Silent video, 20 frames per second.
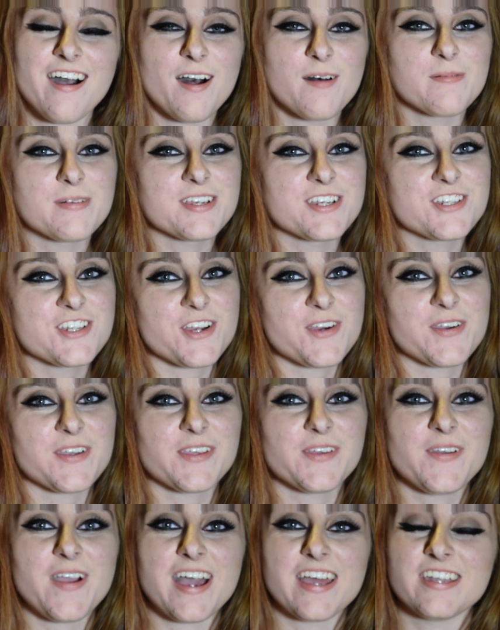I'll be showing
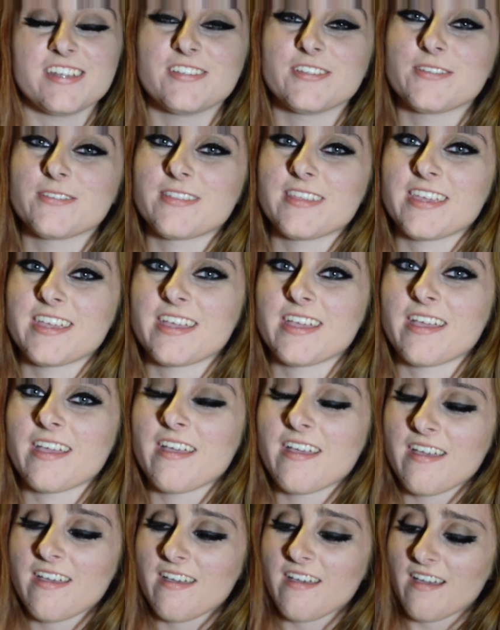you how to do
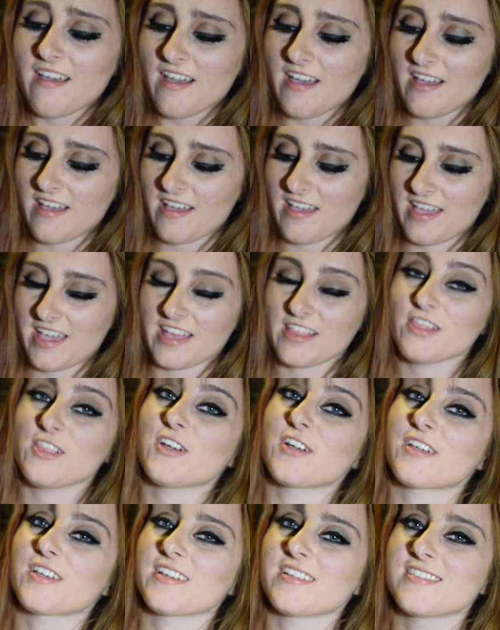a
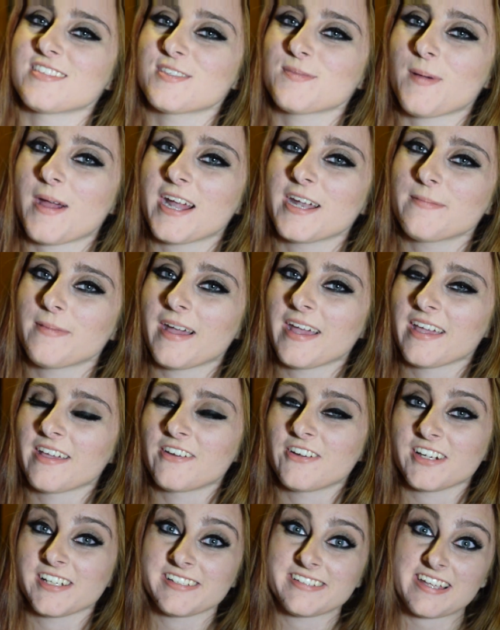look inspired by
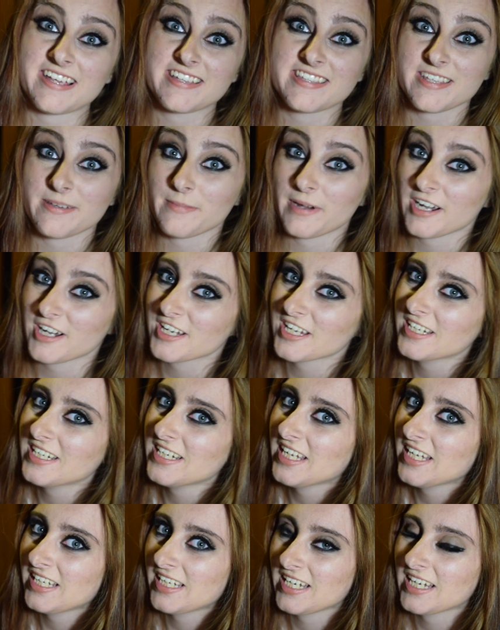Green Day's American
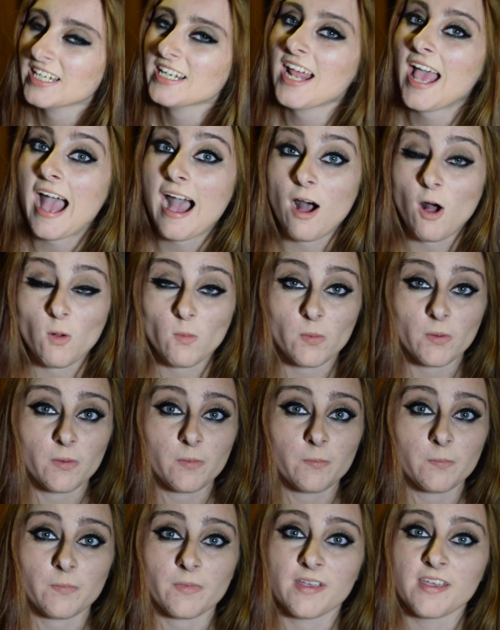Idiot
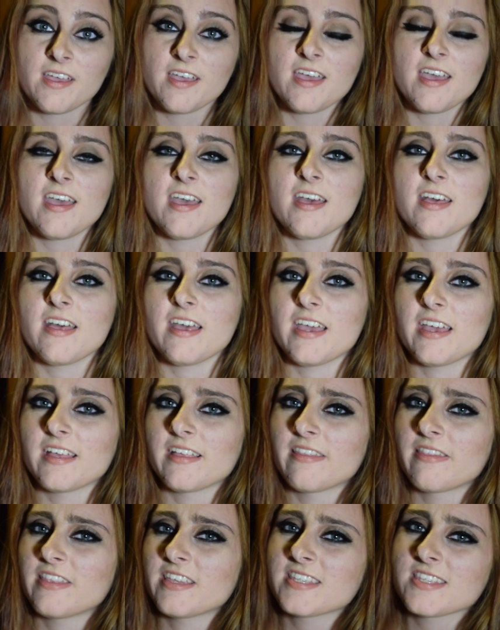album.
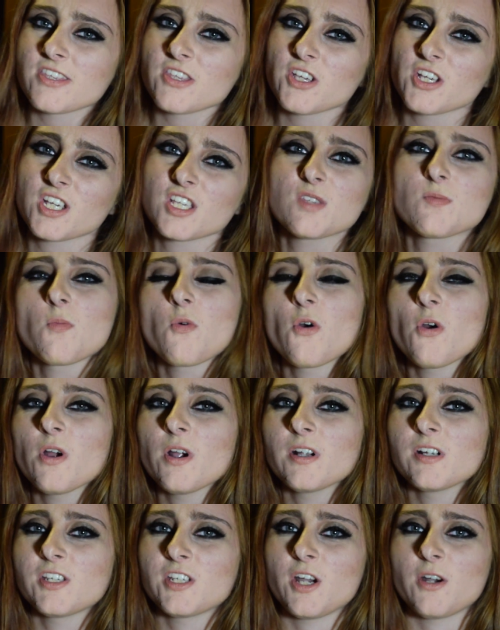This look is
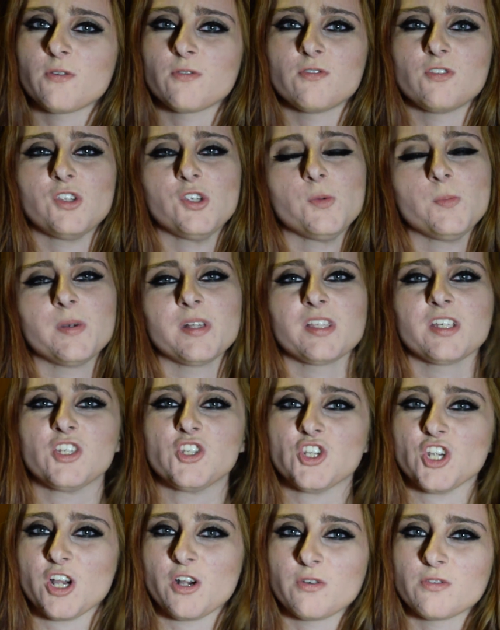more toned to Billy
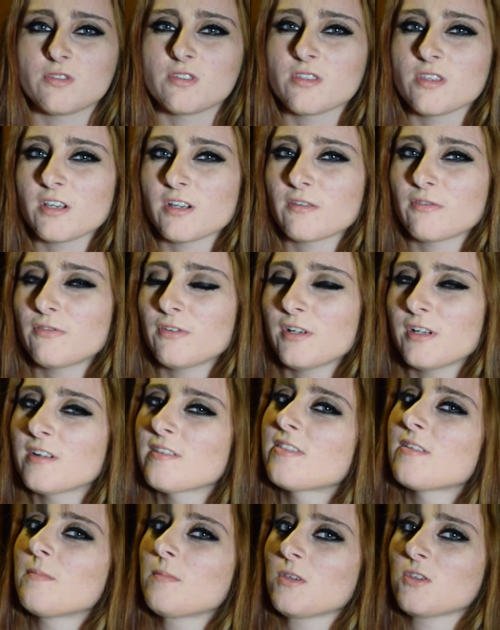Joe's look for
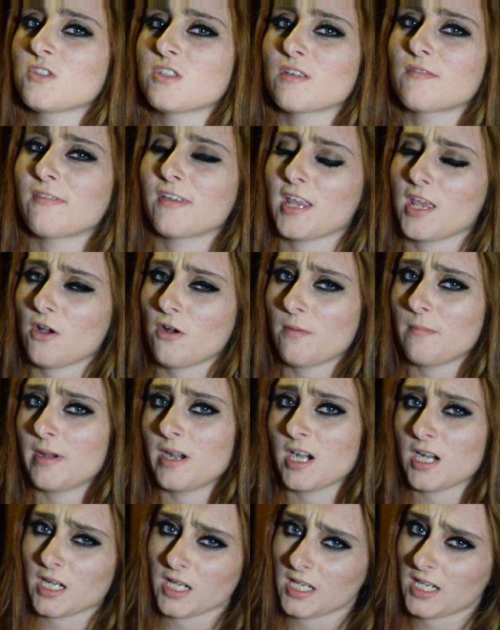the music video
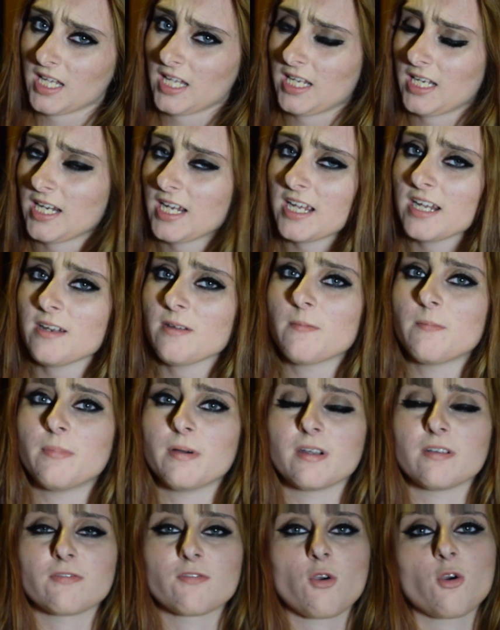American Idiot,
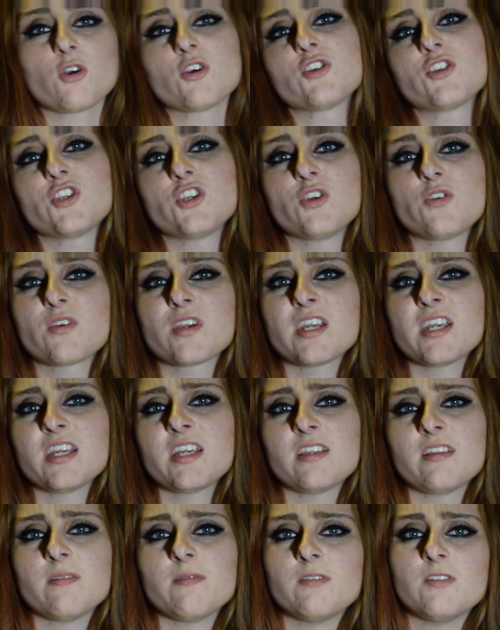but of course you
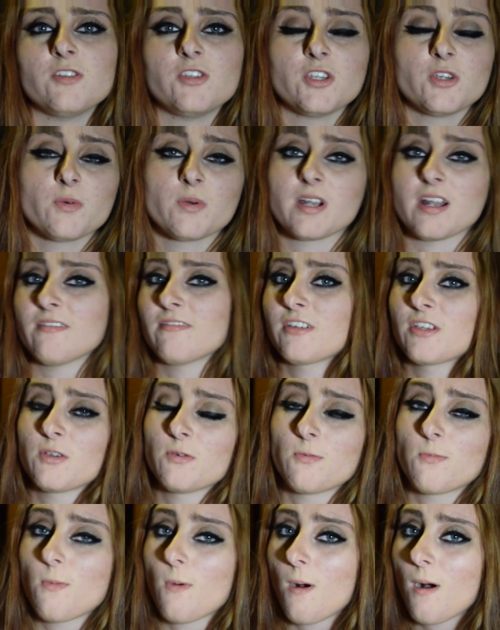can do whatever you
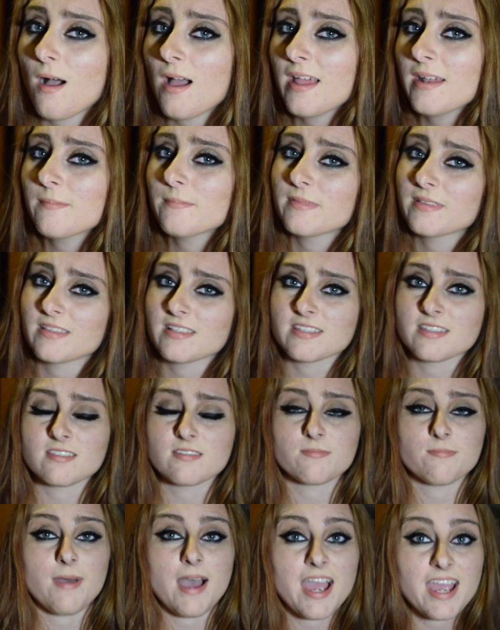want, but this
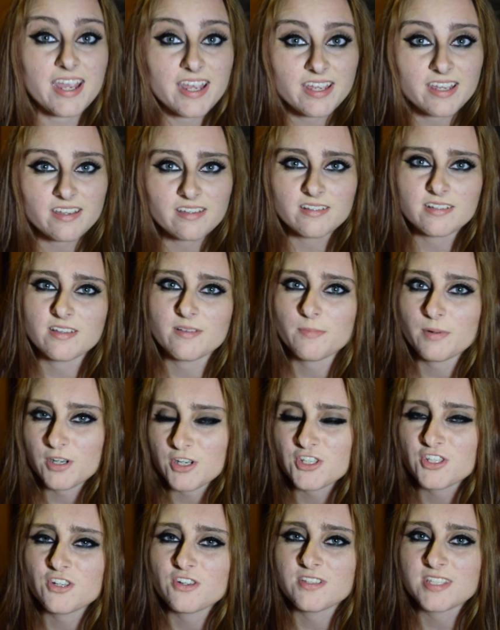is my
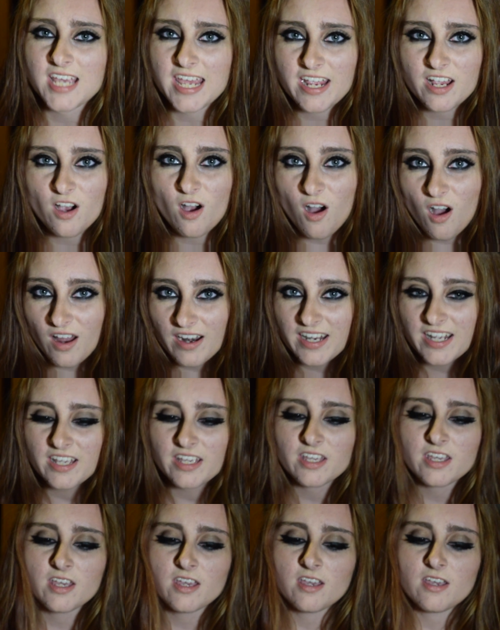personal take on it
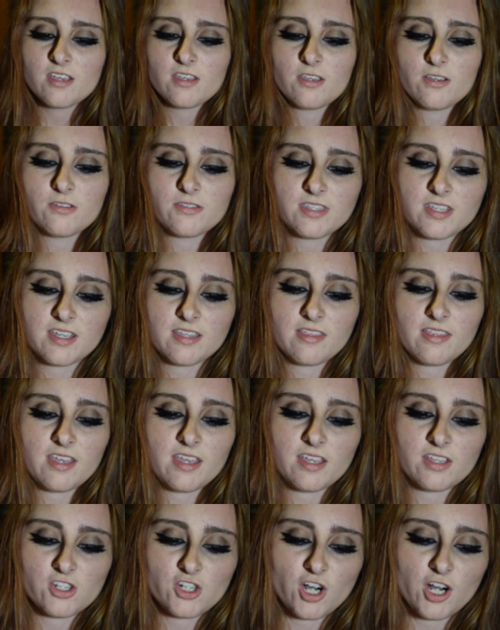using
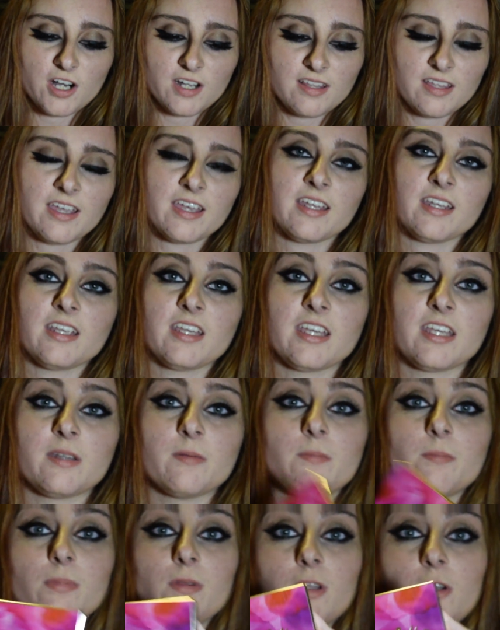the Tartelette
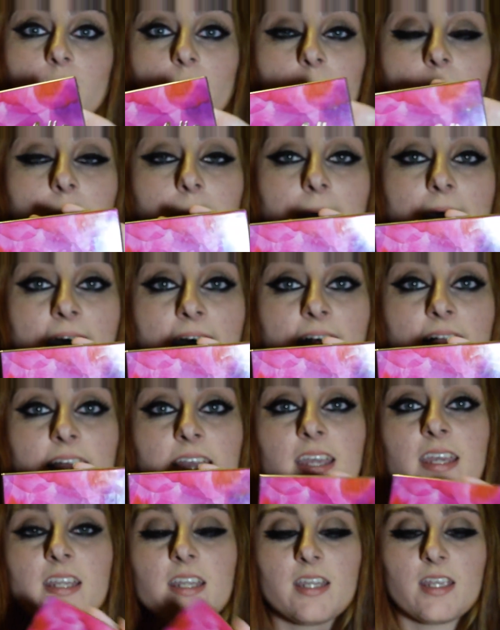In Bloom
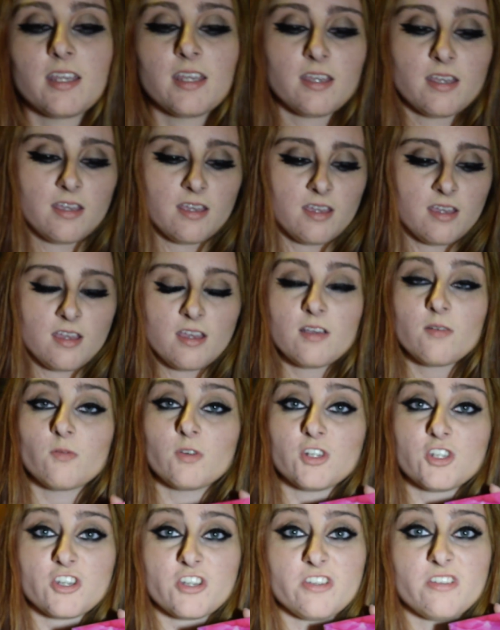palette,
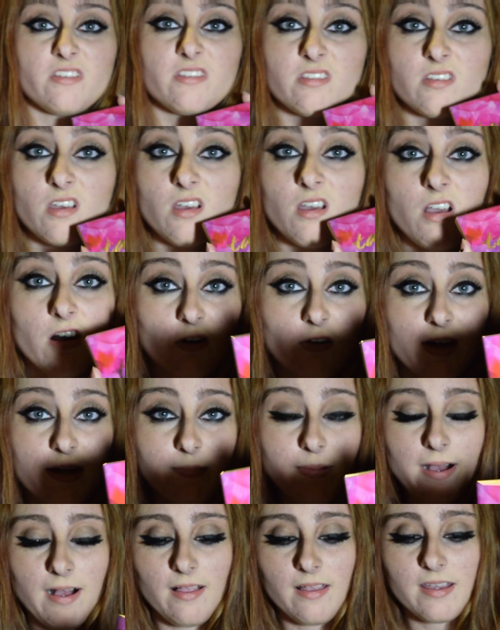which is a great
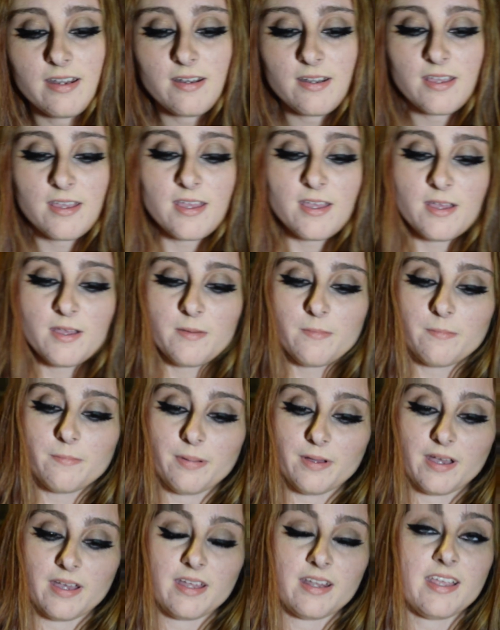palette.
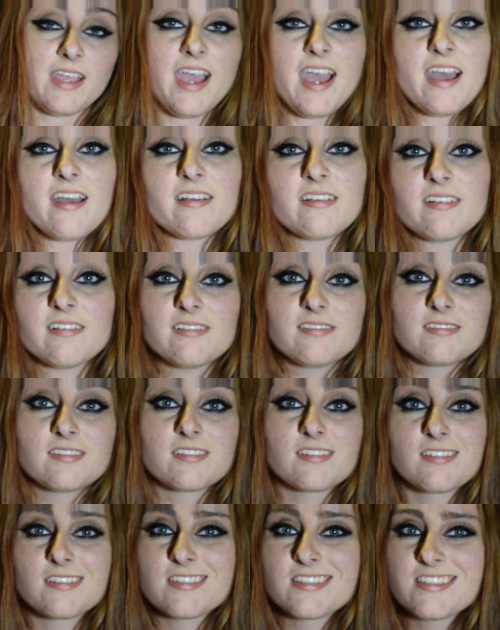But yeah,
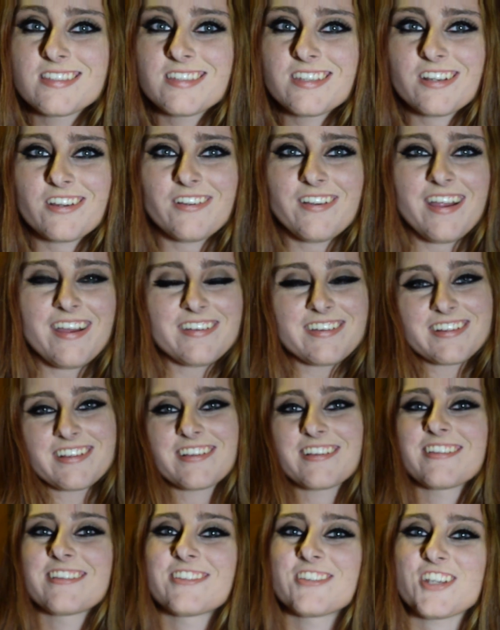stick around and
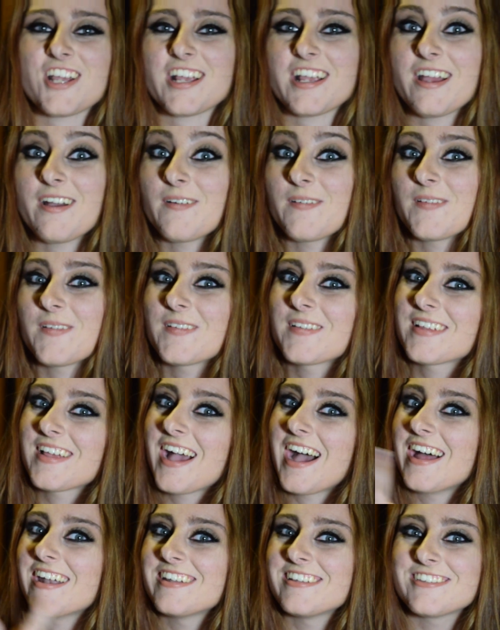check out
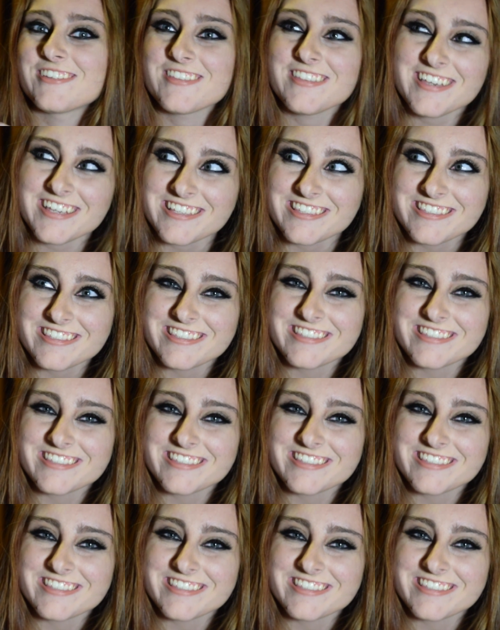how to do this.